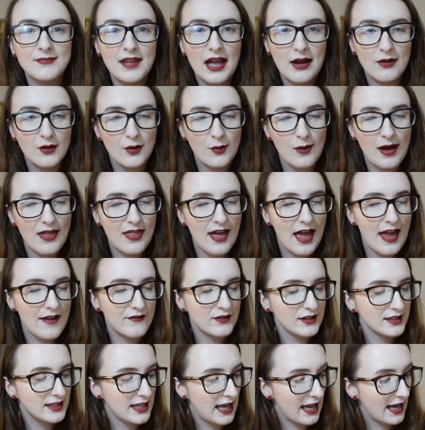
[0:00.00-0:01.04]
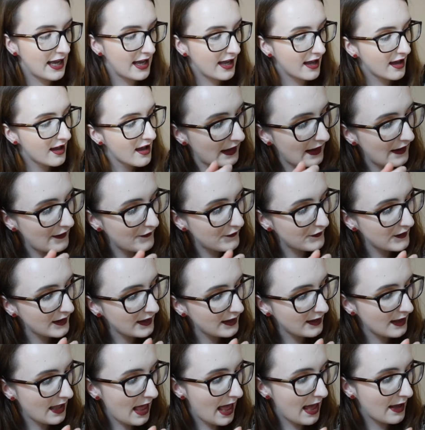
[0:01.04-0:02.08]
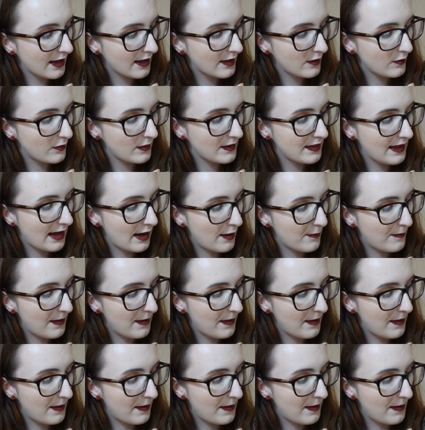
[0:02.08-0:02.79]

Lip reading: I would wear that every day. I feel like with how